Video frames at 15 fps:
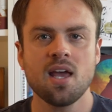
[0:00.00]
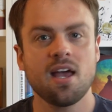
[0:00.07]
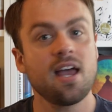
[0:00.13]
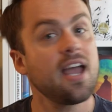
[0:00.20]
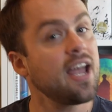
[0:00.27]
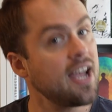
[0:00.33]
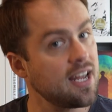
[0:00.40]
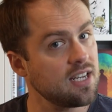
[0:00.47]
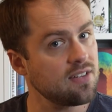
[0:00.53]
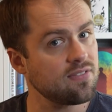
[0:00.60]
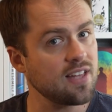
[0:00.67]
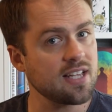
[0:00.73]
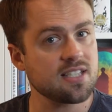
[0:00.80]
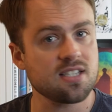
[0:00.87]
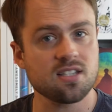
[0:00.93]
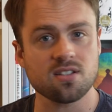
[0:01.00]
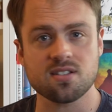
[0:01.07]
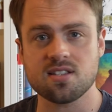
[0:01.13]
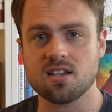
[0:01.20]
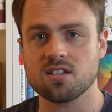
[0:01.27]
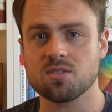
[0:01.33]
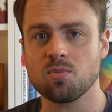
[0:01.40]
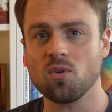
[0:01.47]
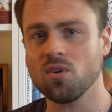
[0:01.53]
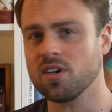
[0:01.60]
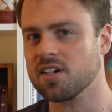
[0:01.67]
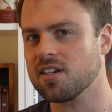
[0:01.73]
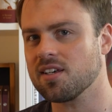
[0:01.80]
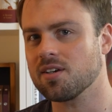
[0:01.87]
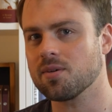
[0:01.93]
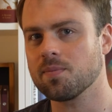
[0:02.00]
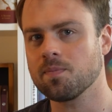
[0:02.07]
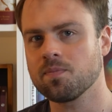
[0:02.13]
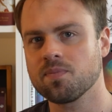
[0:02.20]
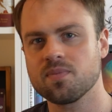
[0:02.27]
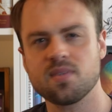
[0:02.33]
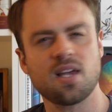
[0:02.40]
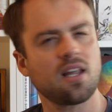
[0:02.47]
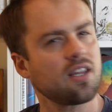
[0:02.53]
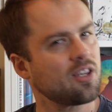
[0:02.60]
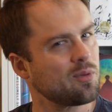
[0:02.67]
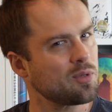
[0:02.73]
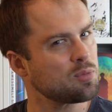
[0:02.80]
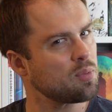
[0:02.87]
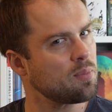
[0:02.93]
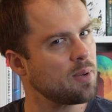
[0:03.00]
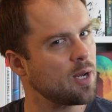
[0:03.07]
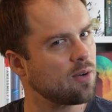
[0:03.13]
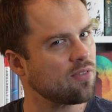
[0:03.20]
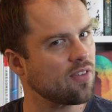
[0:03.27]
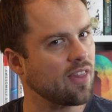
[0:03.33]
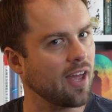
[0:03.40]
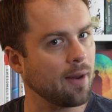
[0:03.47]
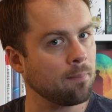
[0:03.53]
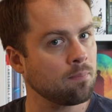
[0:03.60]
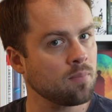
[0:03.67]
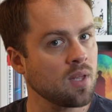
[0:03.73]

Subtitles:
And if that still sounds boring to you, Dalio was prepared for that.